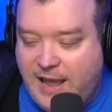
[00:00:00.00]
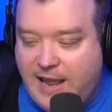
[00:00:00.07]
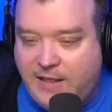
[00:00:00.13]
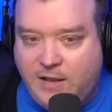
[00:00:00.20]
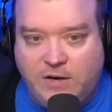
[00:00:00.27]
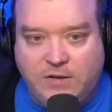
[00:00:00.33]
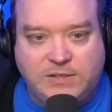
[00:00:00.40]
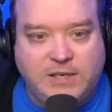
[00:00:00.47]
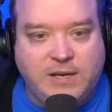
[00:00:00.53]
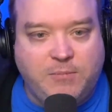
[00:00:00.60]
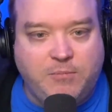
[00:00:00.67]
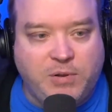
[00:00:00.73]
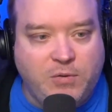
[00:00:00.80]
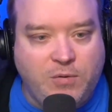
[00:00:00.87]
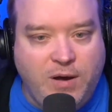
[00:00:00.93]
And then all of a sudden it
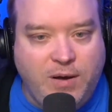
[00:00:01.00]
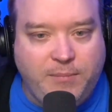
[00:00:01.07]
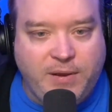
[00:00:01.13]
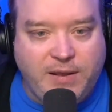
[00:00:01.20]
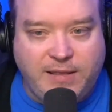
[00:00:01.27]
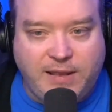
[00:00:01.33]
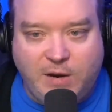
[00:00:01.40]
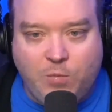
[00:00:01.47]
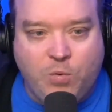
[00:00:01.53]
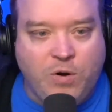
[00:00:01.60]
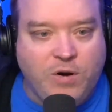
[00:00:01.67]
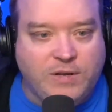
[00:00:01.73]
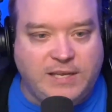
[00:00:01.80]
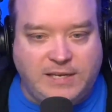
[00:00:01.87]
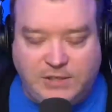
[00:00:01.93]
blew up and then it
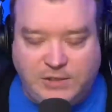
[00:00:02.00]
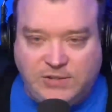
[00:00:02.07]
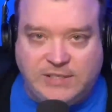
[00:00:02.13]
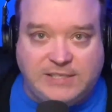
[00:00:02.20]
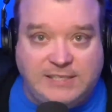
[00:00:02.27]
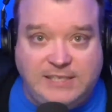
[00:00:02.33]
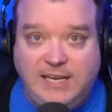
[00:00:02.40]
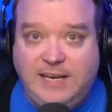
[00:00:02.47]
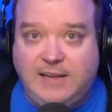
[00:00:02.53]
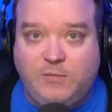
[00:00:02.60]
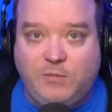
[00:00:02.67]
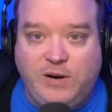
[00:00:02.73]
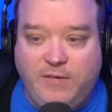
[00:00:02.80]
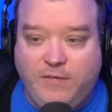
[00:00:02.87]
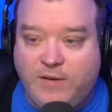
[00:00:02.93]
worked and you succeeded and
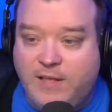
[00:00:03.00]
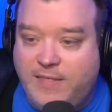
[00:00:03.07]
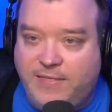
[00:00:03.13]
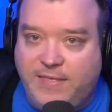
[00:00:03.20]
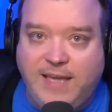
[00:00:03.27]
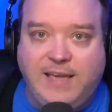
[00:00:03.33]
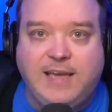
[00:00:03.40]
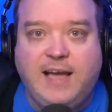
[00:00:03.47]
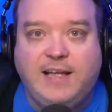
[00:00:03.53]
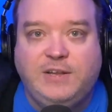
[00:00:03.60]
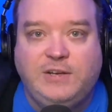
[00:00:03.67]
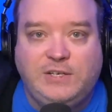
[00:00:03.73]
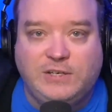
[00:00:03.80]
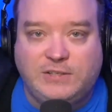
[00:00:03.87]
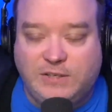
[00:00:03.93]
whatever. Thank God
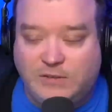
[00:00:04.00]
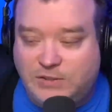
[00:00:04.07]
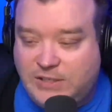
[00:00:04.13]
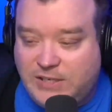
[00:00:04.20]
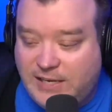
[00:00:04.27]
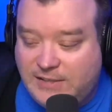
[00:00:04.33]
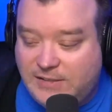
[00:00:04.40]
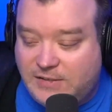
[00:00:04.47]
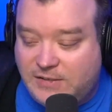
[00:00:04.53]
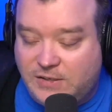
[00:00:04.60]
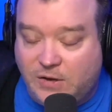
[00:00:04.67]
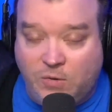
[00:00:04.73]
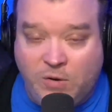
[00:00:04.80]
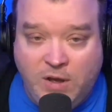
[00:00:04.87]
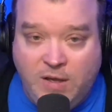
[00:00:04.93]
you took those chances.
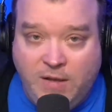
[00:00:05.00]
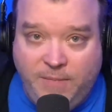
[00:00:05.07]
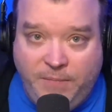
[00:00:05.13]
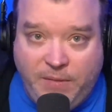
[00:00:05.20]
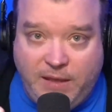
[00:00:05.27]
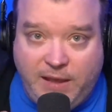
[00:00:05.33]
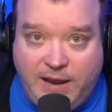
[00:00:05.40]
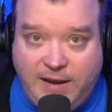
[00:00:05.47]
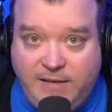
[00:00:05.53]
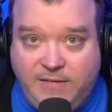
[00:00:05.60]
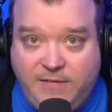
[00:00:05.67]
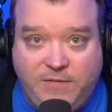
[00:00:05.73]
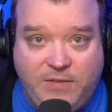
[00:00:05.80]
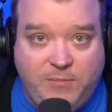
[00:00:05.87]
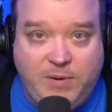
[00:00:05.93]
So any
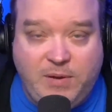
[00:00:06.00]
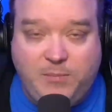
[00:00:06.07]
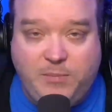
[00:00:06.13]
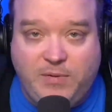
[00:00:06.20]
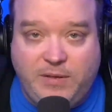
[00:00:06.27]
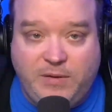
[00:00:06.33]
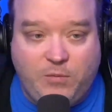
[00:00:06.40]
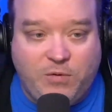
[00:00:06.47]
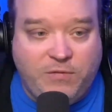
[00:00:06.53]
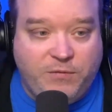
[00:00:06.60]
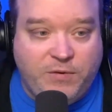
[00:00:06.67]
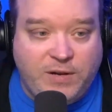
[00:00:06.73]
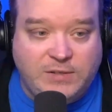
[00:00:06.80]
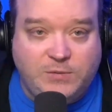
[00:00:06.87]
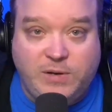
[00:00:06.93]
of the people that we're
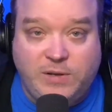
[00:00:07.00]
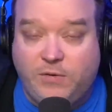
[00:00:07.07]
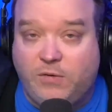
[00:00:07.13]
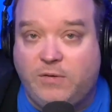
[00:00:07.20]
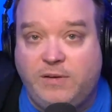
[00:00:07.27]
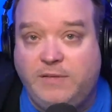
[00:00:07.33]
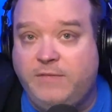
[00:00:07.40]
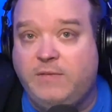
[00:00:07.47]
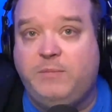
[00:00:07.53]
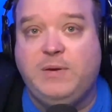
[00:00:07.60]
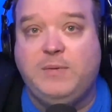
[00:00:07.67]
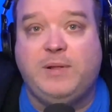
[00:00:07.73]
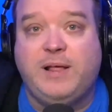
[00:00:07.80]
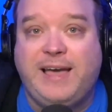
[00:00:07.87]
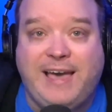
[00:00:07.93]
friends with or even the
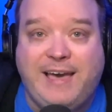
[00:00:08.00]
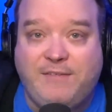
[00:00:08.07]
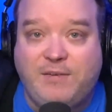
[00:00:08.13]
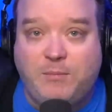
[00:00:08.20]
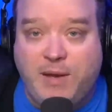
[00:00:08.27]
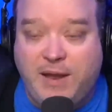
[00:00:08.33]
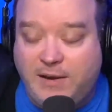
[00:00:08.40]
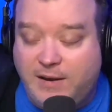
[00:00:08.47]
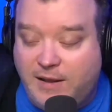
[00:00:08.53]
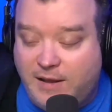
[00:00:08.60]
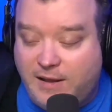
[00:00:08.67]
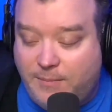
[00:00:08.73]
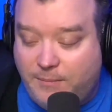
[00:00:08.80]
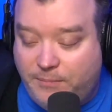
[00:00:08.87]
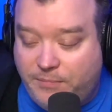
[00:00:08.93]
people I haven't met,
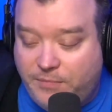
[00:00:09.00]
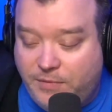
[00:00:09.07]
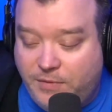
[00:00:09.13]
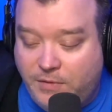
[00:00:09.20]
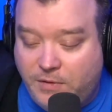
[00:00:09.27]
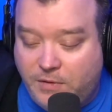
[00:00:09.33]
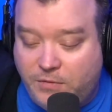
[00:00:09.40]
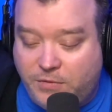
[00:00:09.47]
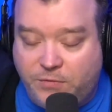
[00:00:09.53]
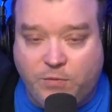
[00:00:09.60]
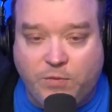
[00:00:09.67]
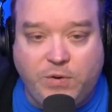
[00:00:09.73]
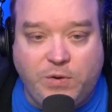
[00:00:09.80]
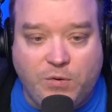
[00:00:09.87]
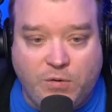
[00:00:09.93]
um, you know,
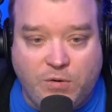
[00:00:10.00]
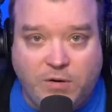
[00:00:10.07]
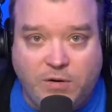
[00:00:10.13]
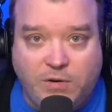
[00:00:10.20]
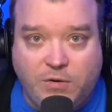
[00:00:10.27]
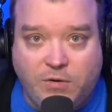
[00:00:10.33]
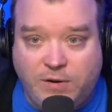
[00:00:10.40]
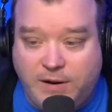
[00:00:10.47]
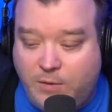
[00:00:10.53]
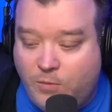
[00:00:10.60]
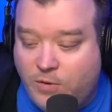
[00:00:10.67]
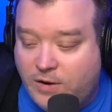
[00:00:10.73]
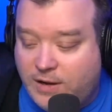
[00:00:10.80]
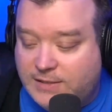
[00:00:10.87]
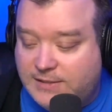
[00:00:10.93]
through your, your
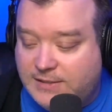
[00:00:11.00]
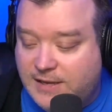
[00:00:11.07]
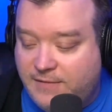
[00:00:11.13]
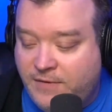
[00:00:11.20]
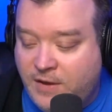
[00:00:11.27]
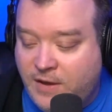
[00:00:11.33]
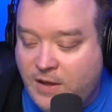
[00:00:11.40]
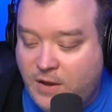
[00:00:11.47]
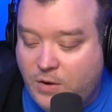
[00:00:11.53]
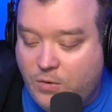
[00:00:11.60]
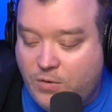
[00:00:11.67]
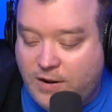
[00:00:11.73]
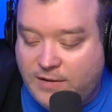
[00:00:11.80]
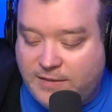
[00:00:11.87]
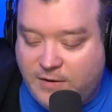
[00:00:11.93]
network and stuff who
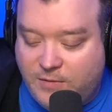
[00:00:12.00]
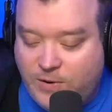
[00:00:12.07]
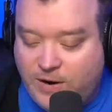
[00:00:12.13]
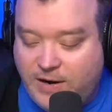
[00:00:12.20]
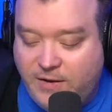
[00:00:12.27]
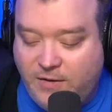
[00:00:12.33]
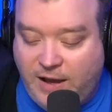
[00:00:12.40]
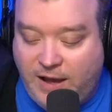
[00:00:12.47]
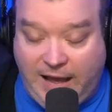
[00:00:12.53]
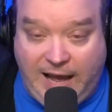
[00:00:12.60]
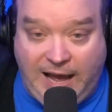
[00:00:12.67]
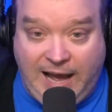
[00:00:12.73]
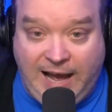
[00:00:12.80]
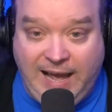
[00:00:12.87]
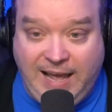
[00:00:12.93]
are out there in radio,
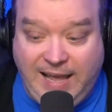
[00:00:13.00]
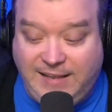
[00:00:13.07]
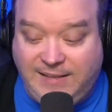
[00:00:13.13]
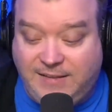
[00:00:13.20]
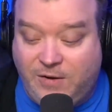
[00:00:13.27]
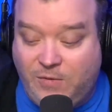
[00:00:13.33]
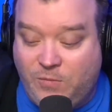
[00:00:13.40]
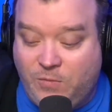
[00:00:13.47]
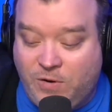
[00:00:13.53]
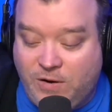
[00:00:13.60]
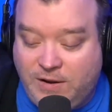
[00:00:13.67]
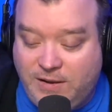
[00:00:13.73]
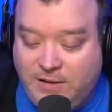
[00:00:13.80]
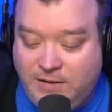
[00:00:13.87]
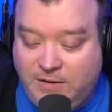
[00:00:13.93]
I don't
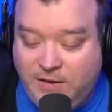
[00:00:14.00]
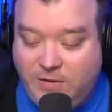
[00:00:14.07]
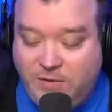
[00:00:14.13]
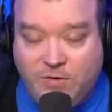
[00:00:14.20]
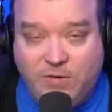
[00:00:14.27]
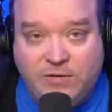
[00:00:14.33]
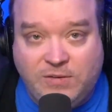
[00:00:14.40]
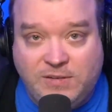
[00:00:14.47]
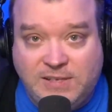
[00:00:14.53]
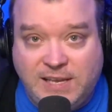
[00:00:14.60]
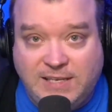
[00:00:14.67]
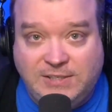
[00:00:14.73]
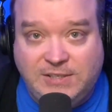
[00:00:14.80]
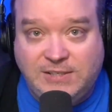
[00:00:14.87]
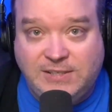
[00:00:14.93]
work in, in your
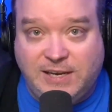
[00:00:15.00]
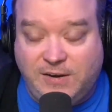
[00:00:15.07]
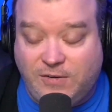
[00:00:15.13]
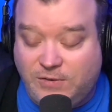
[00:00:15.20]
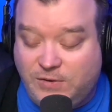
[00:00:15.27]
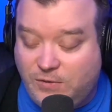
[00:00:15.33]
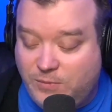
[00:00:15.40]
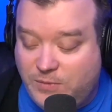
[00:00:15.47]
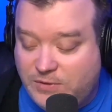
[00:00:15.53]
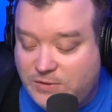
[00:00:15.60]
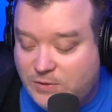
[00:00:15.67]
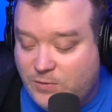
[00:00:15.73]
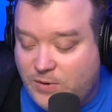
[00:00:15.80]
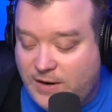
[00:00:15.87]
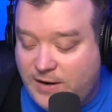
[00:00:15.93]
stations. I don't do
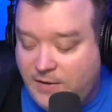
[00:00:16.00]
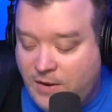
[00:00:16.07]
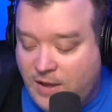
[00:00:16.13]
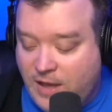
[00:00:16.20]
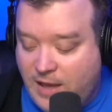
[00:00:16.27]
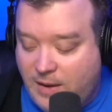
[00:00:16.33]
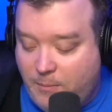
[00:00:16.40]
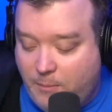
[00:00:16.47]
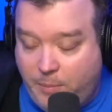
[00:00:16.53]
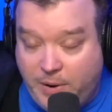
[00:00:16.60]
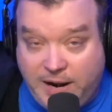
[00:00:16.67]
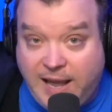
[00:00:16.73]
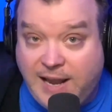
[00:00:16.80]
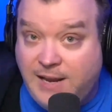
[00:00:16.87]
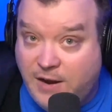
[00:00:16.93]
music radio,
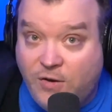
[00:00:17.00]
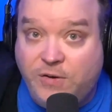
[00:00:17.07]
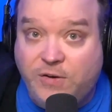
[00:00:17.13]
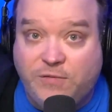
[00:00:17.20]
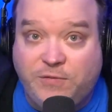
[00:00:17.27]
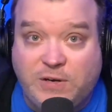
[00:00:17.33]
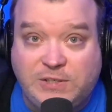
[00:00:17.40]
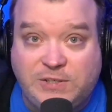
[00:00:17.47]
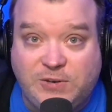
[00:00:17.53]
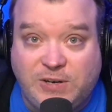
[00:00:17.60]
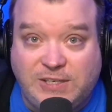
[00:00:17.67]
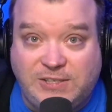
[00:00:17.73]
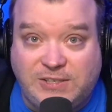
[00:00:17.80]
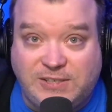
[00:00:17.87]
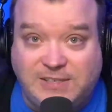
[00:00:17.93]
but I know your
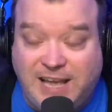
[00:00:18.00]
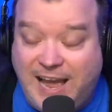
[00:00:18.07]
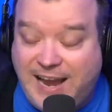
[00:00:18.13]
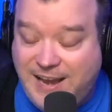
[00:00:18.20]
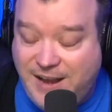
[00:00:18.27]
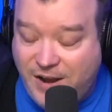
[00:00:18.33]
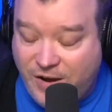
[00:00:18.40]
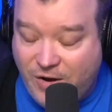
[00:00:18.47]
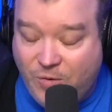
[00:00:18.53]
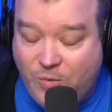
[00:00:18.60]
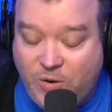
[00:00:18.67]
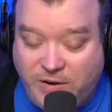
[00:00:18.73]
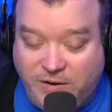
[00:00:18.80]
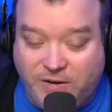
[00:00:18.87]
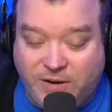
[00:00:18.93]
frustrations. I know
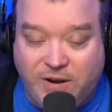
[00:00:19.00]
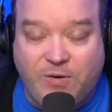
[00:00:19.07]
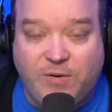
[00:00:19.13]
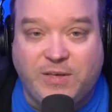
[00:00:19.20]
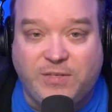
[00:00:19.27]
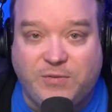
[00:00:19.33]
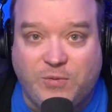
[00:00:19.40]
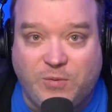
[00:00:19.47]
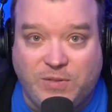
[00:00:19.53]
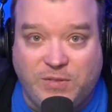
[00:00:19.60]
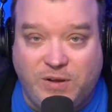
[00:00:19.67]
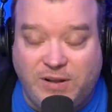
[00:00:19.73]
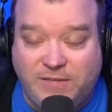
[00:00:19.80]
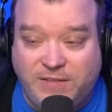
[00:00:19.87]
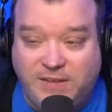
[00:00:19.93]
what you're going through with
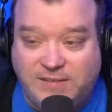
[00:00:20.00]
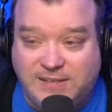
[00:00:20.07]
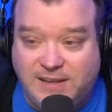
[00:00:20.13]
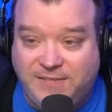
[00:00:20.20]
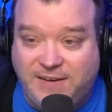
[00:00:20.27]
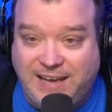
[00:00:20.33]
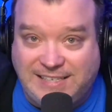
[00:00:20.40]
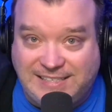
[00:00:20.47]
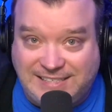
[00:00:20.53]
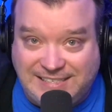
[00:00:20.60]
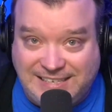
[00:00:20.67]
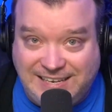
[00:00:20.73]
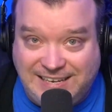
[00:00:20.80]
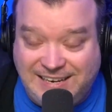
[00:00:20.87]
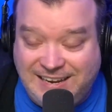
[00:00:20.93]
all of this stuff. I
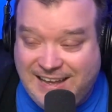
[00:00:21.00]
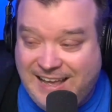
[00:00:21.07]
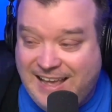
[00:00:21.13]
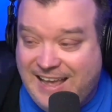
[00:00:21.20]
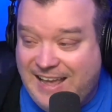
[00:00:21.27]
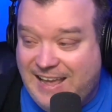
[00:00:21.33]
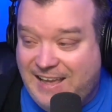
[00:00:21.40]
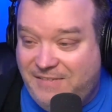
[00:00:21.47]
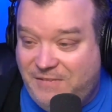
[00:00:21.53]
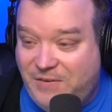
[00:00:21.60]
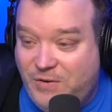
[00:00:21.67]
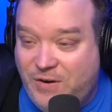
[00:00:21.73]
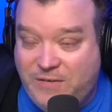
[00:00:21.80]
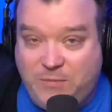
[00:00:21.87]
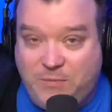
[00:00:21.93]
see it. If
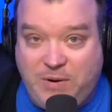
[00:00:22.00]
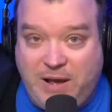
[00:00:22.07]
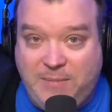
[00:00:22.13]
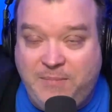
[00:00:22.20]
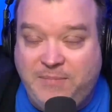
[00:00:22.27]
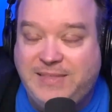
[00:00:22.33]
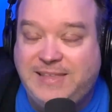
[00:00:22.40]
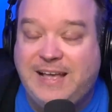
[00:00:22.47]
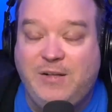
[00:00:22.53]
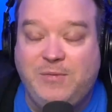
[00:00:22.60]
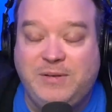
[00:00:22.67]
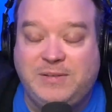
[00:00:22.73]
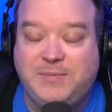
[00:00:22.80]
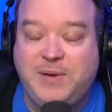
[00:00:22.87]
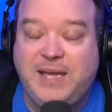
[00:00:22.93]
you have a problem,
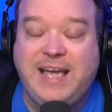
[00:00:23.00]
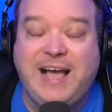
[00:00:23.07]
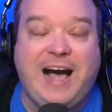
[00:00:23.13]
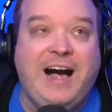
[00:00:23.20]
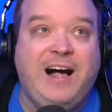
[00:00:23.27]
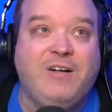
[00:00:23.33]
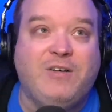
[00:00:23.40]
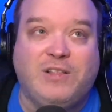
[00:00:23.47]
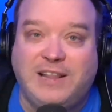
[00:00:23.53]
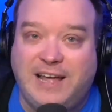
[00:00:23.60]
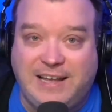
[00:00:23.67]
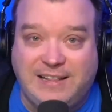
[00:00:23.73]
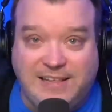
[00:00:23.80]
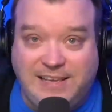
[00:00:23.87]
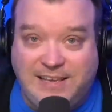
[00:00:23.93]
tell it to me. I'll
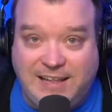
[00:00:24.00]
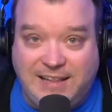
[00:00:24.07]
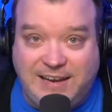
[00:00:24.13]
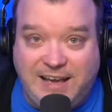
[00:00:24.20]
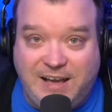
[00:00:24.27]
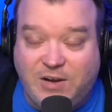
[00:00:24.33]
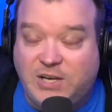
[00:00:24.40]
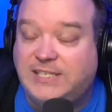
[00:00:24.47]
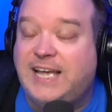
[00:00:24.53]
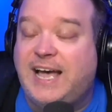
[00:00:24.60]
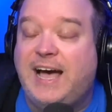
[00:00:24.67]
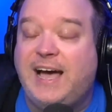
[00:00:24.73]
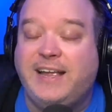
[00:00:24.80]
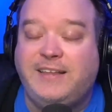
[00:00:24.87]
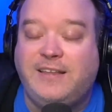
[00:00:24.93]
gladly yell it out because
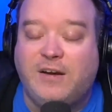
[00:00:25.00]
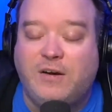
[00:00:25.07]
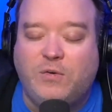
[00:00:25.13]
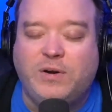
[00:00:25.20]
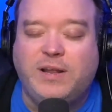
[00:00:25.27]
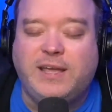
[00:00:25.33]
I don't